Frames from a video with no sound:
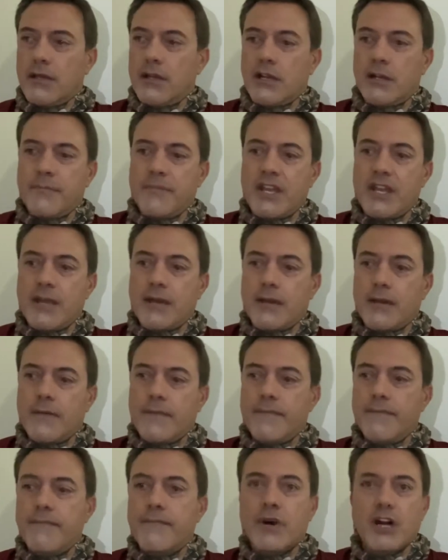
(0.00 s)
to be
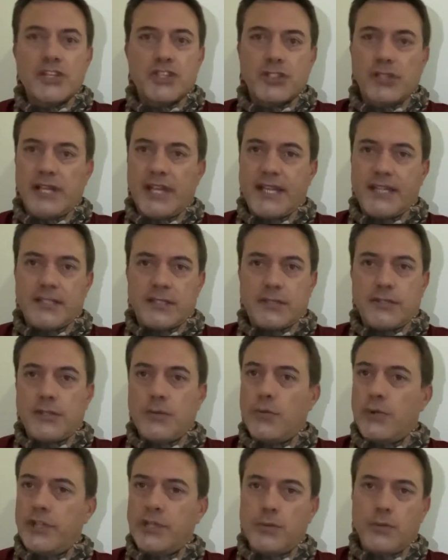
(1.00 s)
much less than
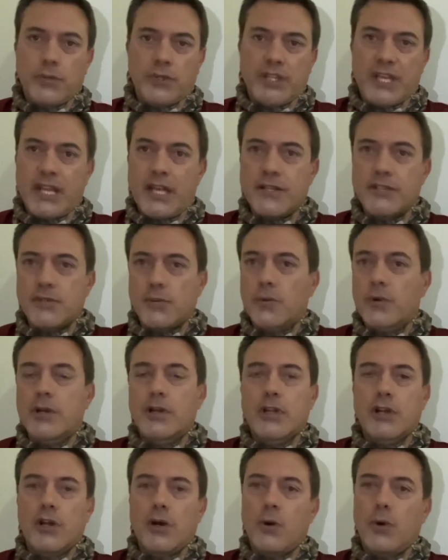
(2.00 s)
what you will need. So we're
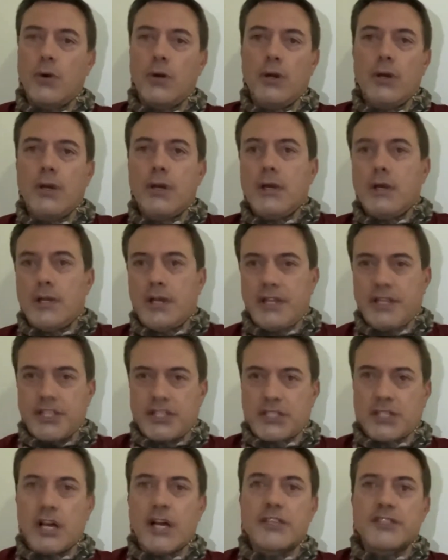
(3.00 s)
going to go and
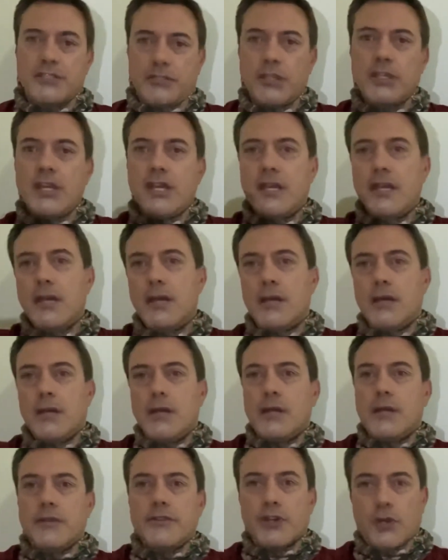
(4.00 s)
discuss the
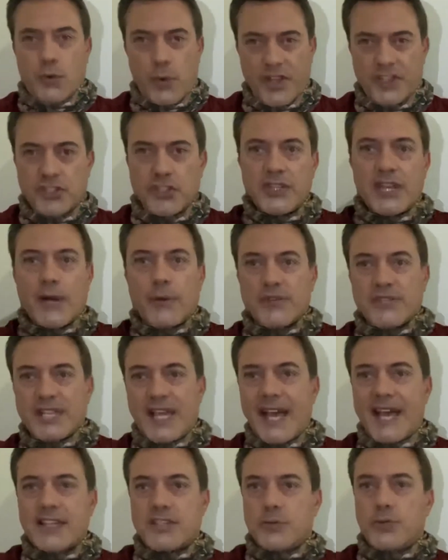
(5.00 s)
question that was
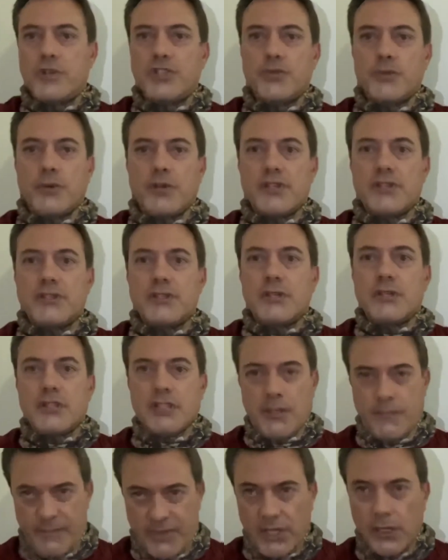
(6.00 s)
asked, which was
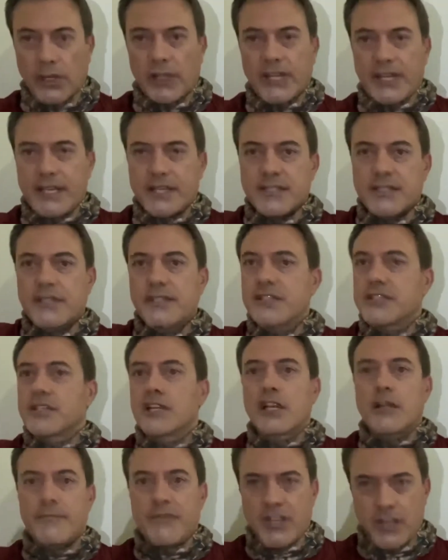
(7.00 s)
the Middle East. This is
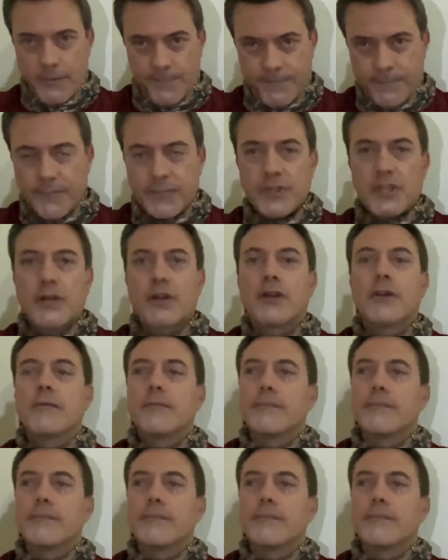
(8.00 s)
going to be the